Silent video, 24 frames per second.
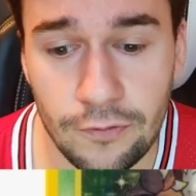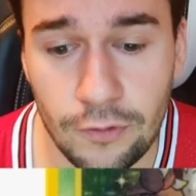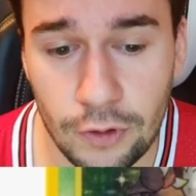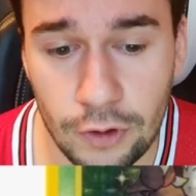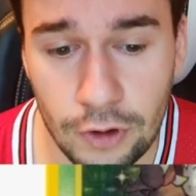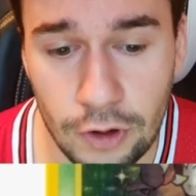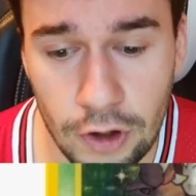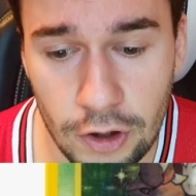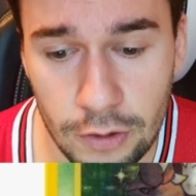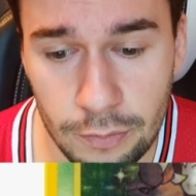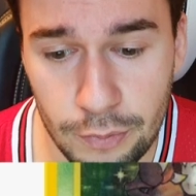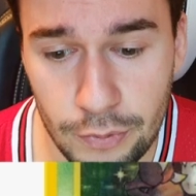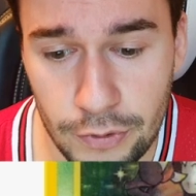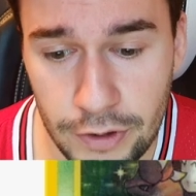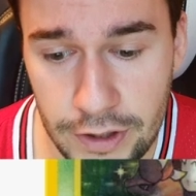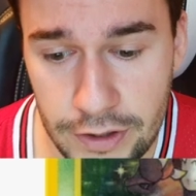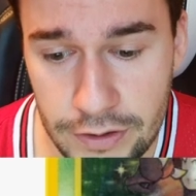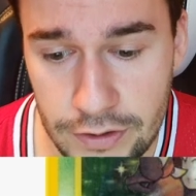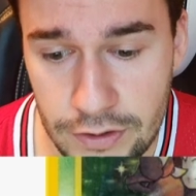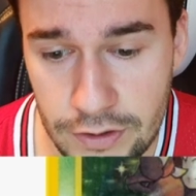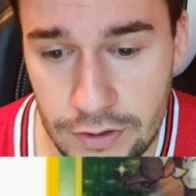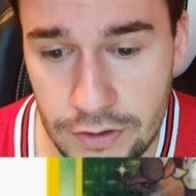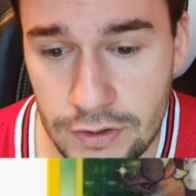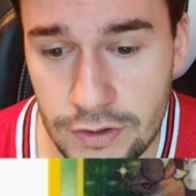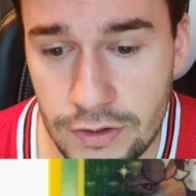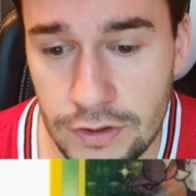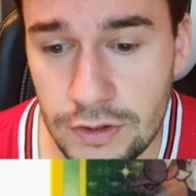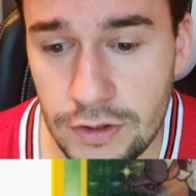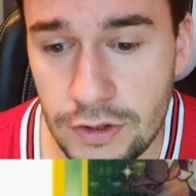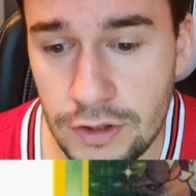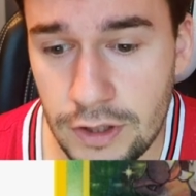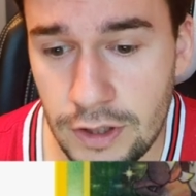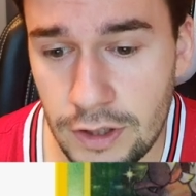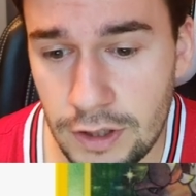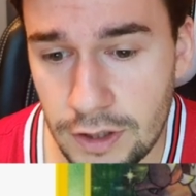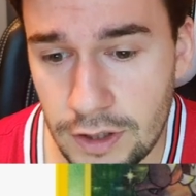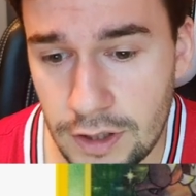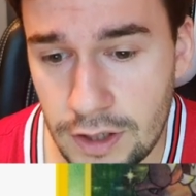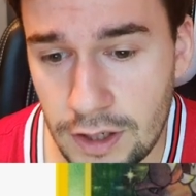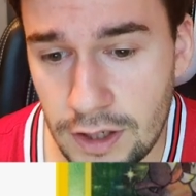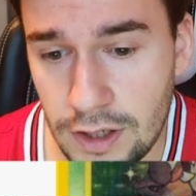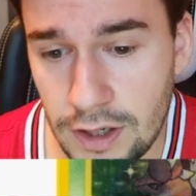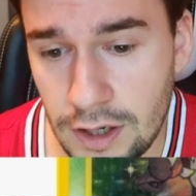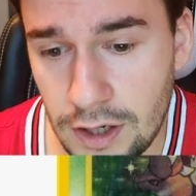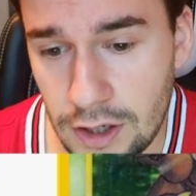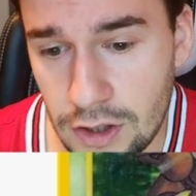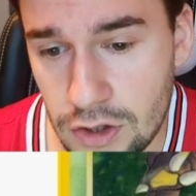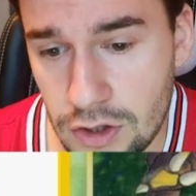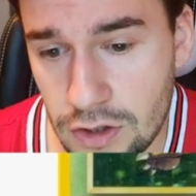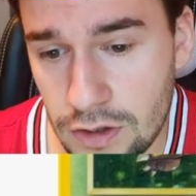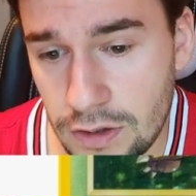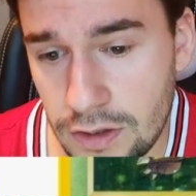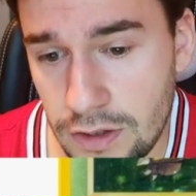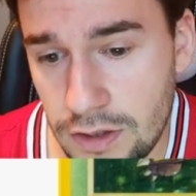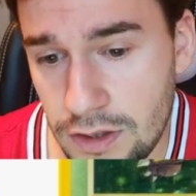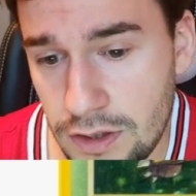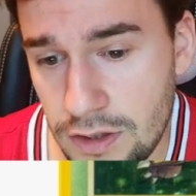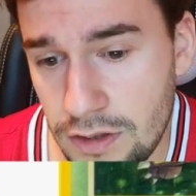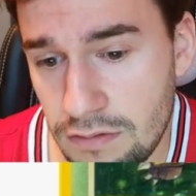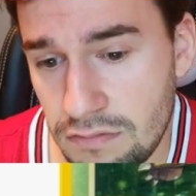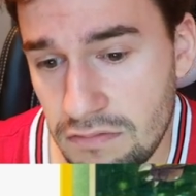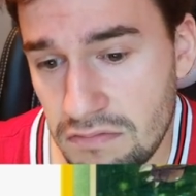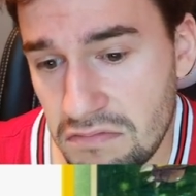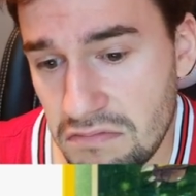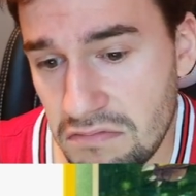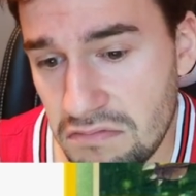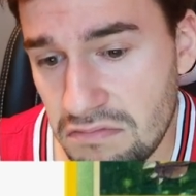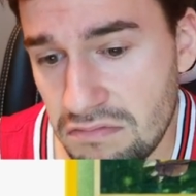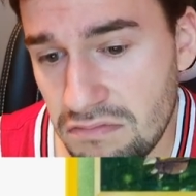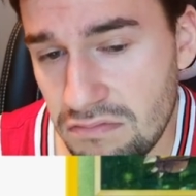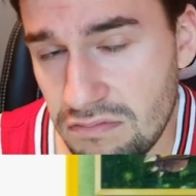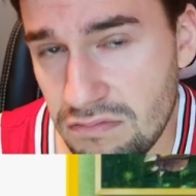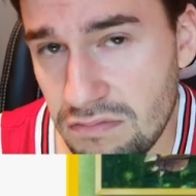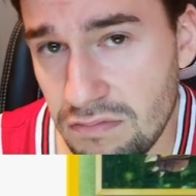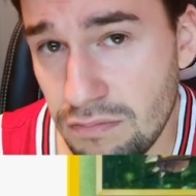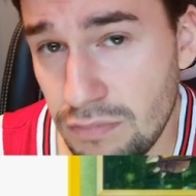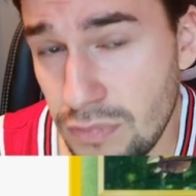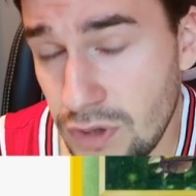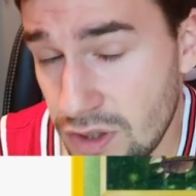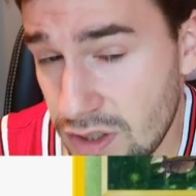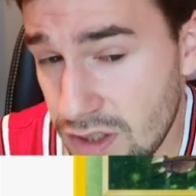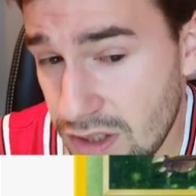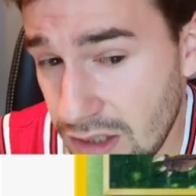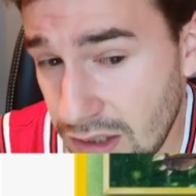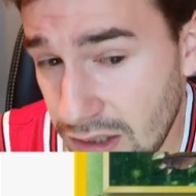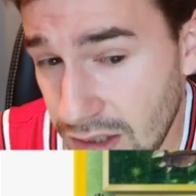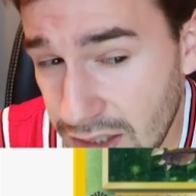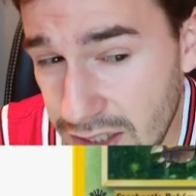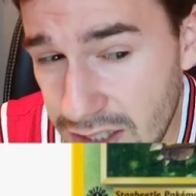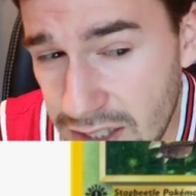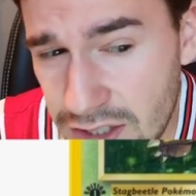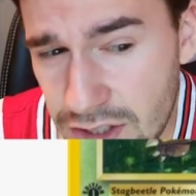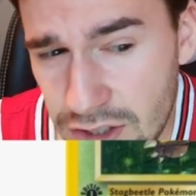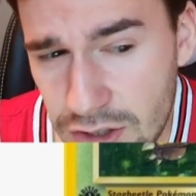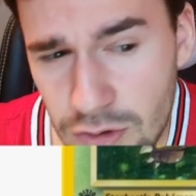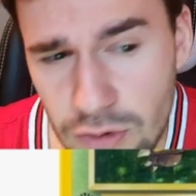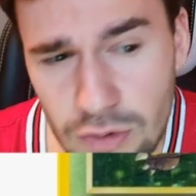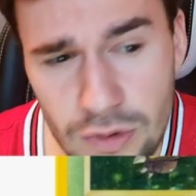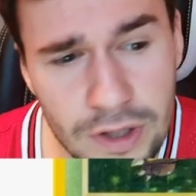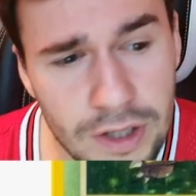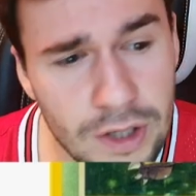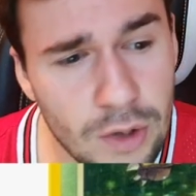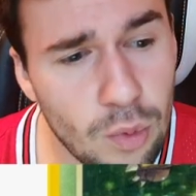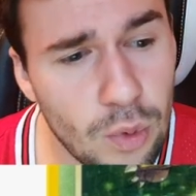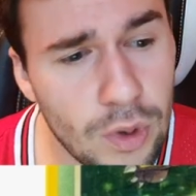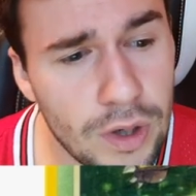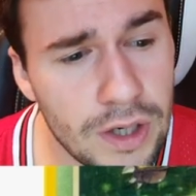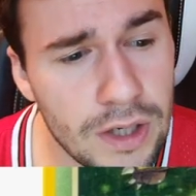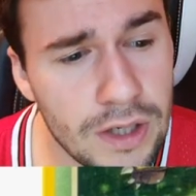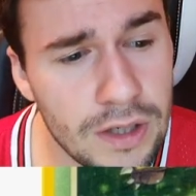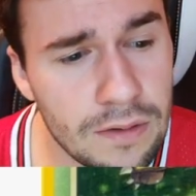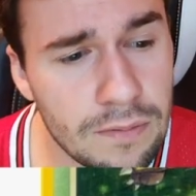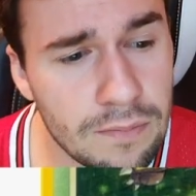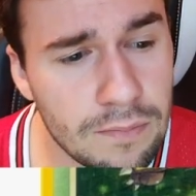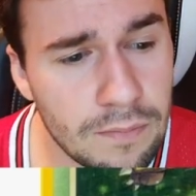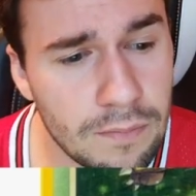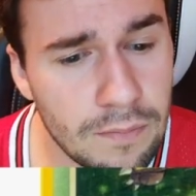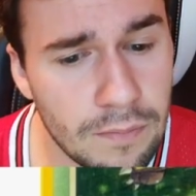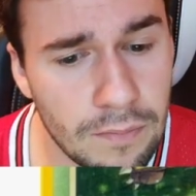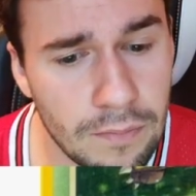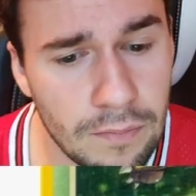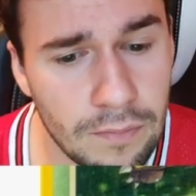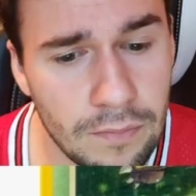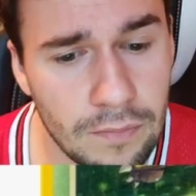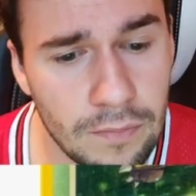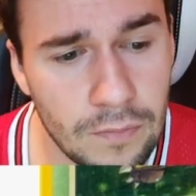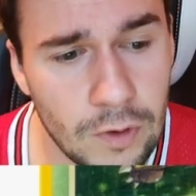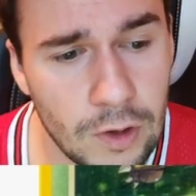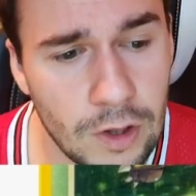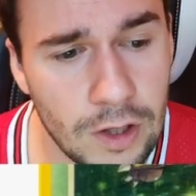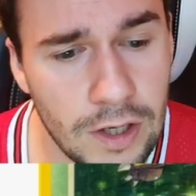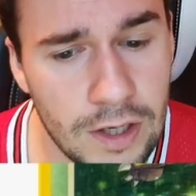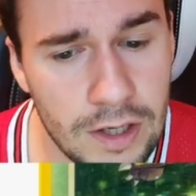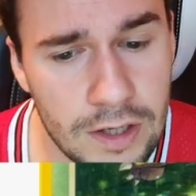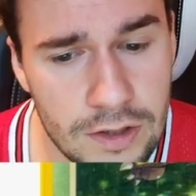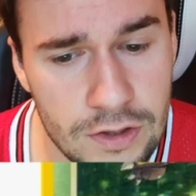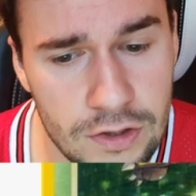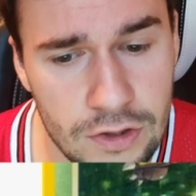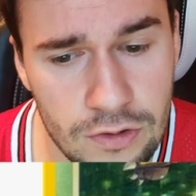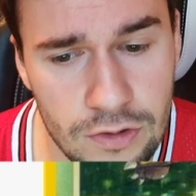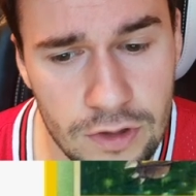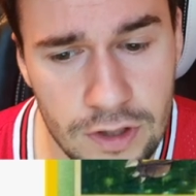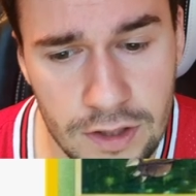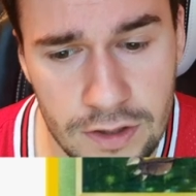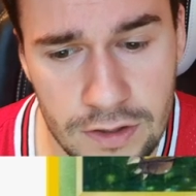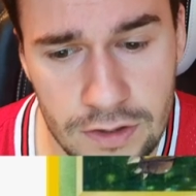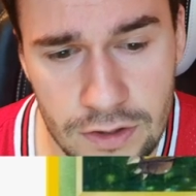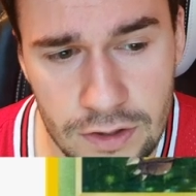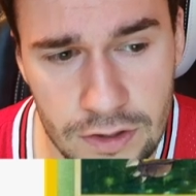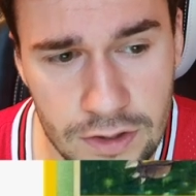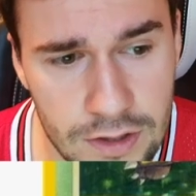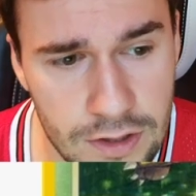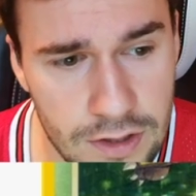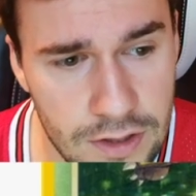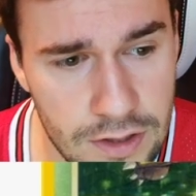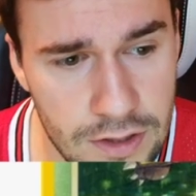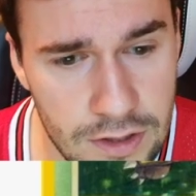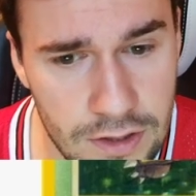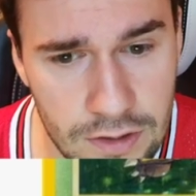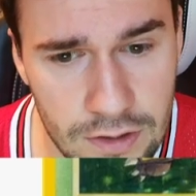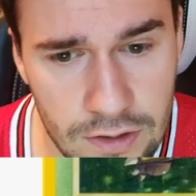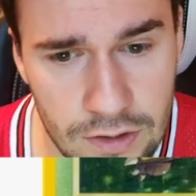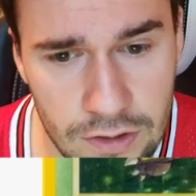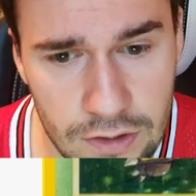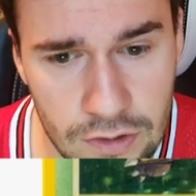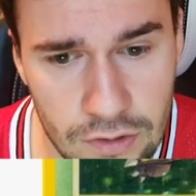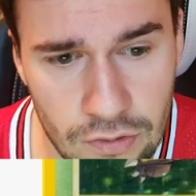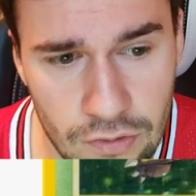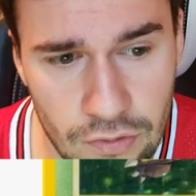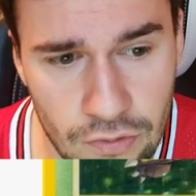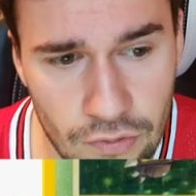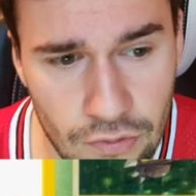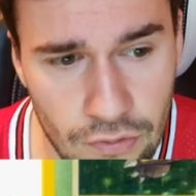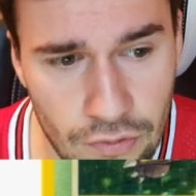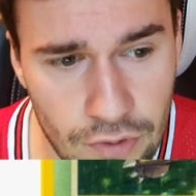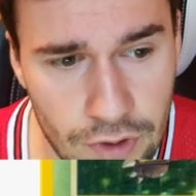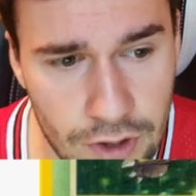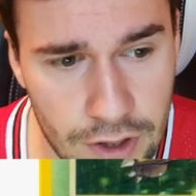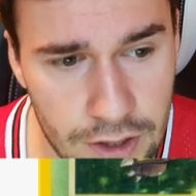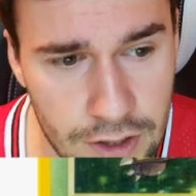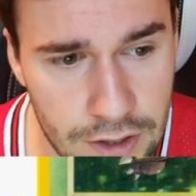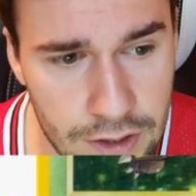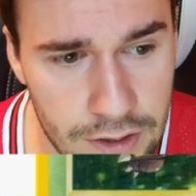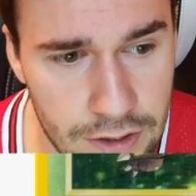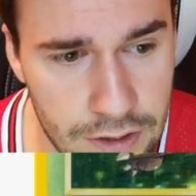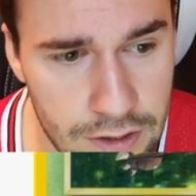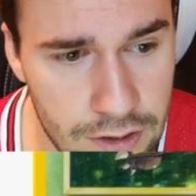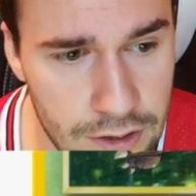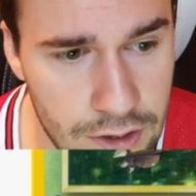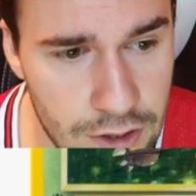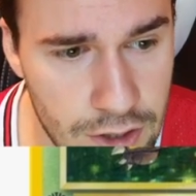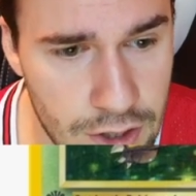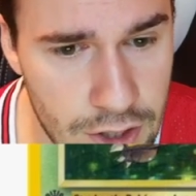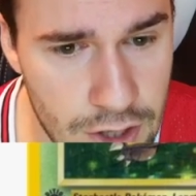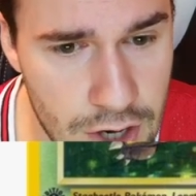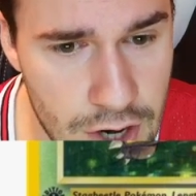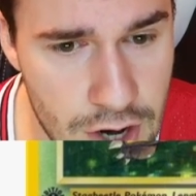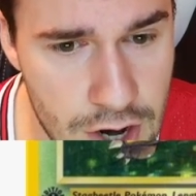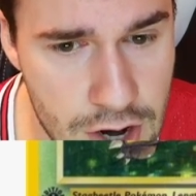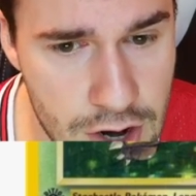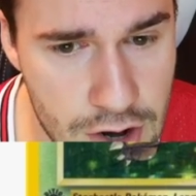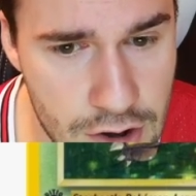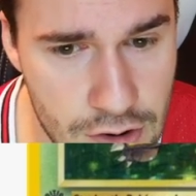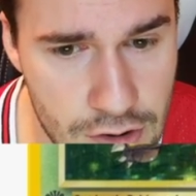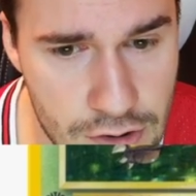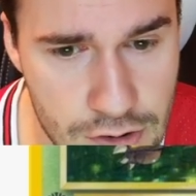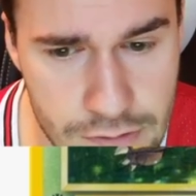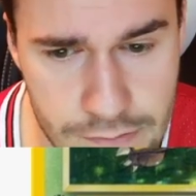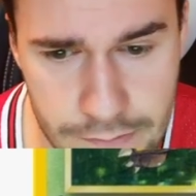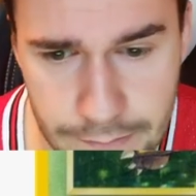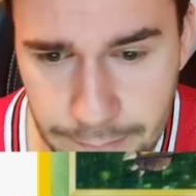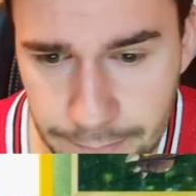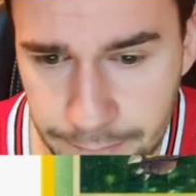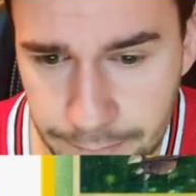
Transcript: for card prices, it can actually mislead you in a way, as you can see right here.